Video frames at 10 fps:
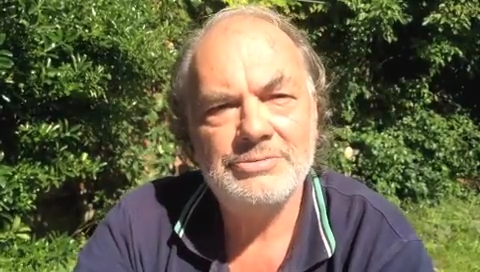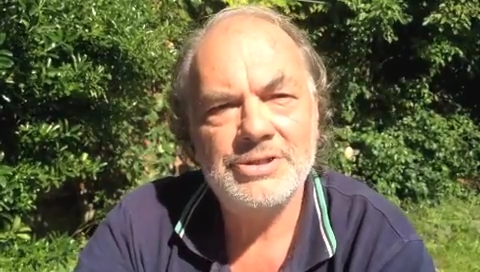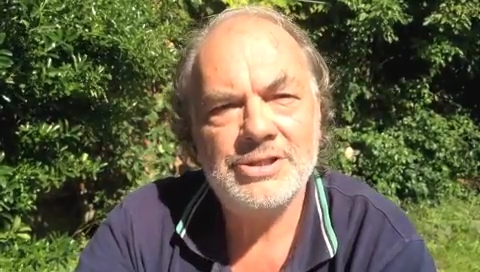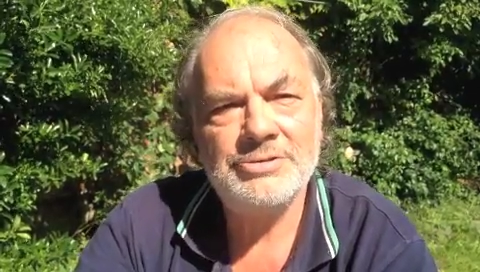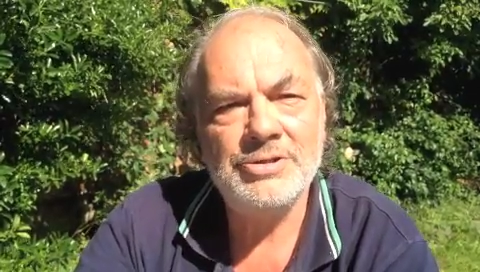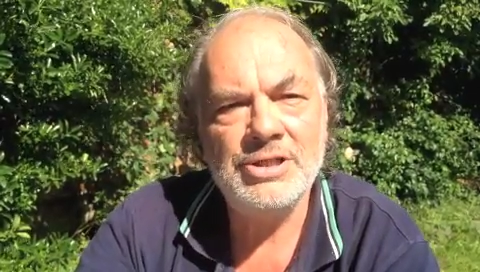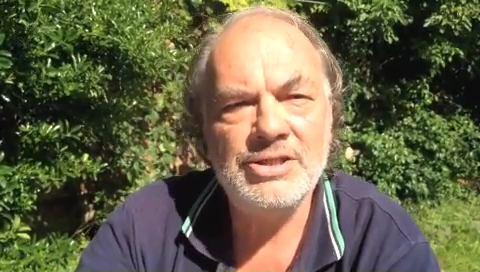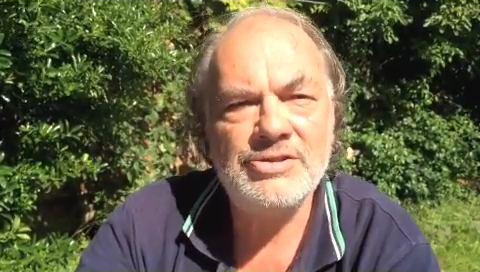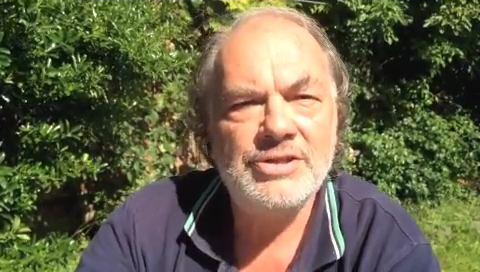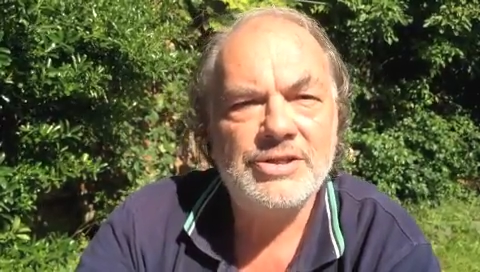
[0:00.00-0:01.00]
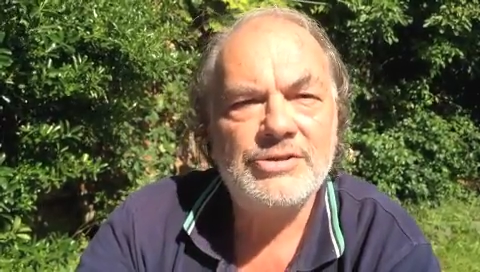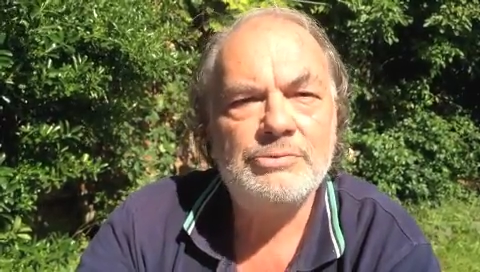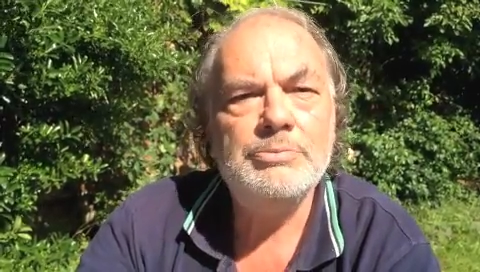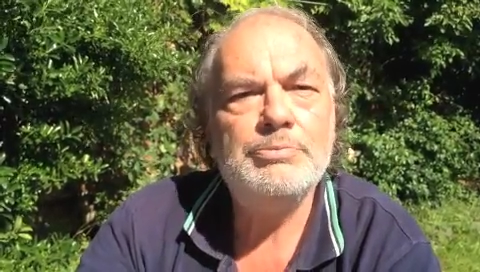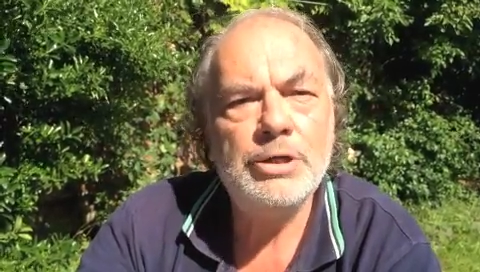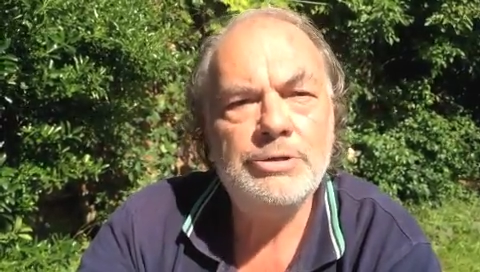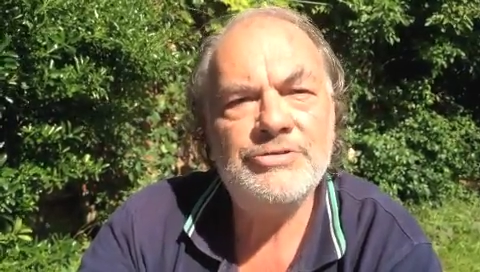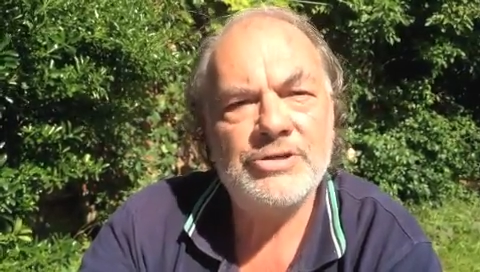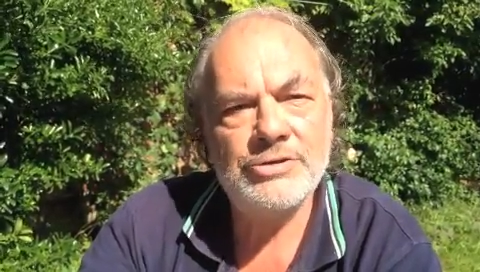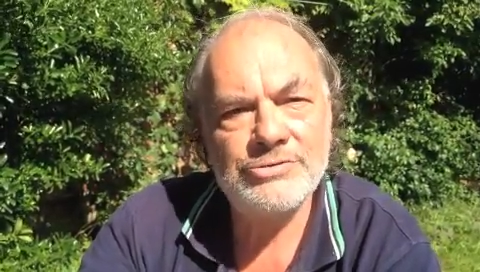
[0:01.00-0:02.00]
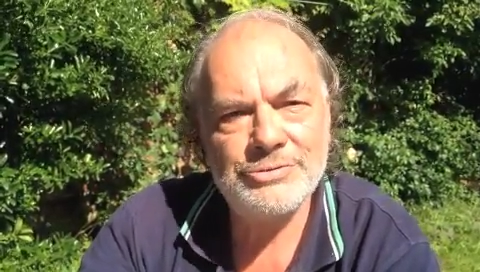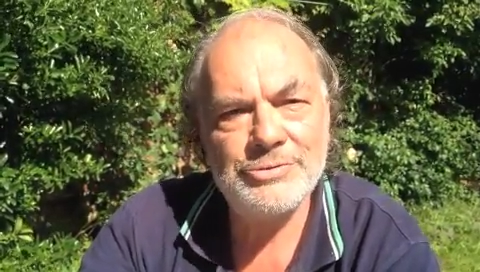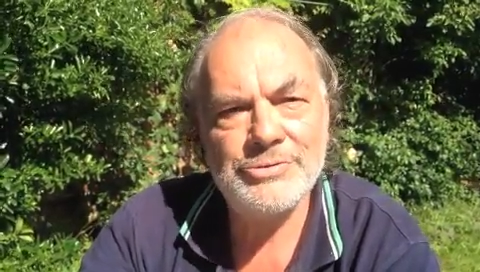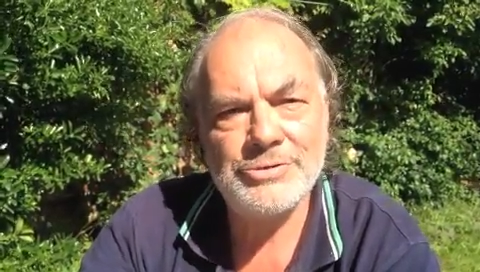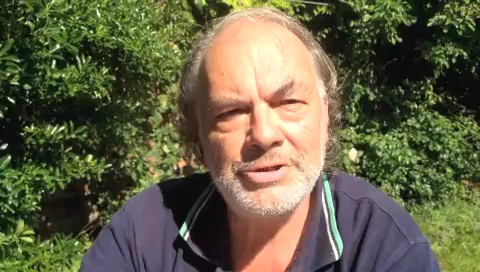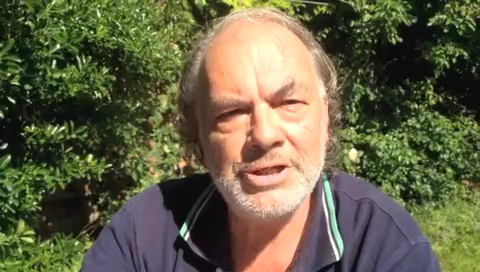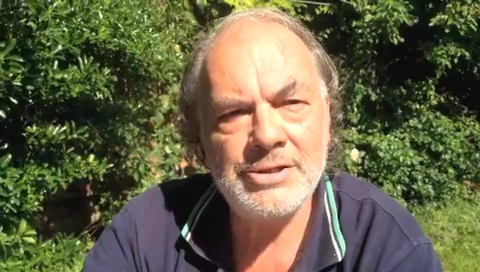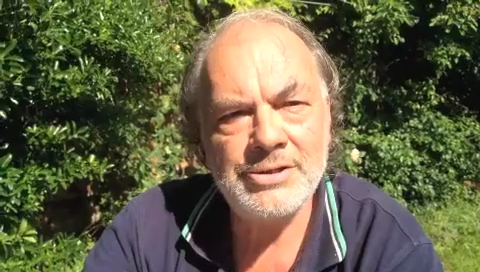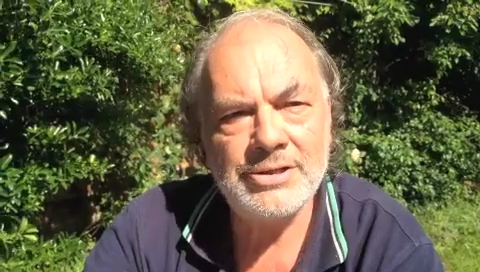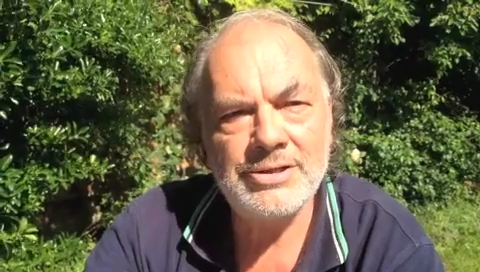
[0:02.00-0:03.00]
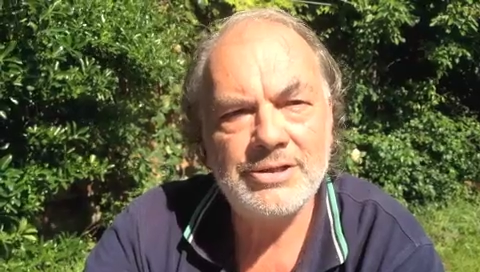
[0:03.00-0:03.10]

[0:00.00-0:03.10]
We don't need to impose our truth on the other.